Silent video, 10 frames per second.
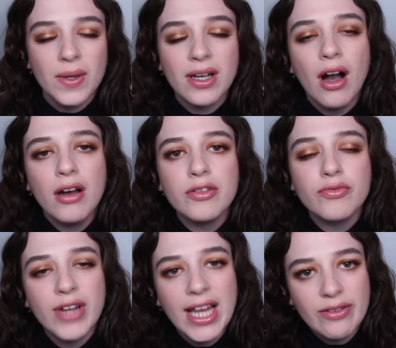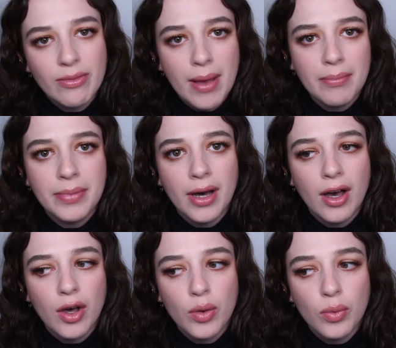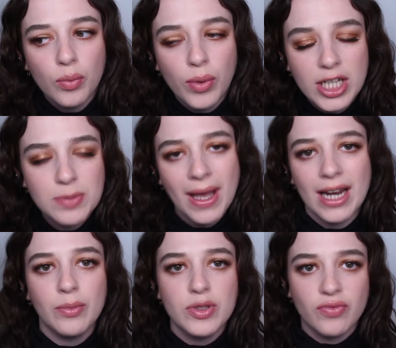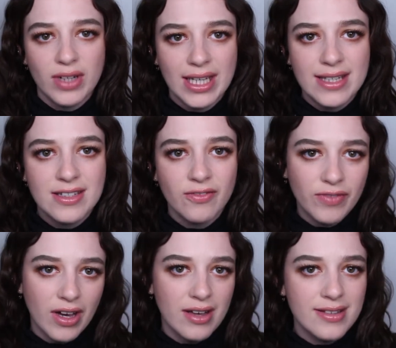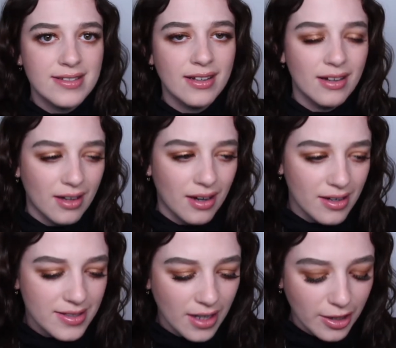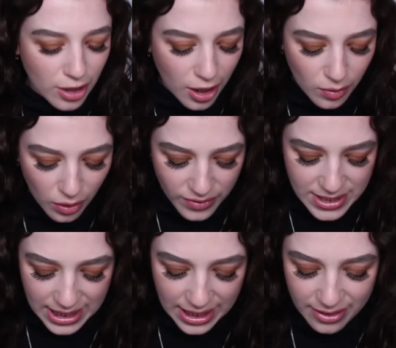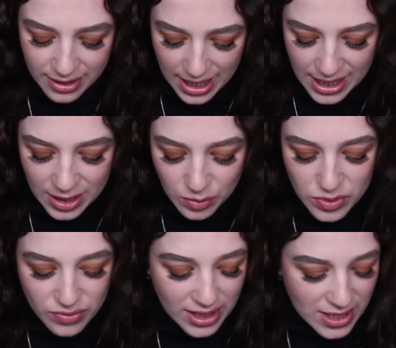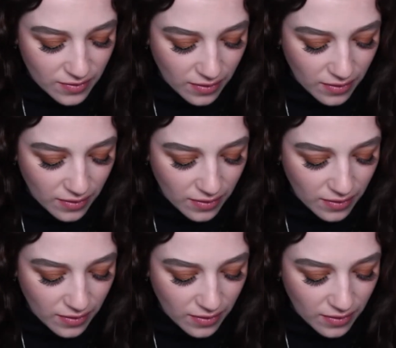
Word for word: I can't really remember which palette was released first and last. I know obviously the Naked was released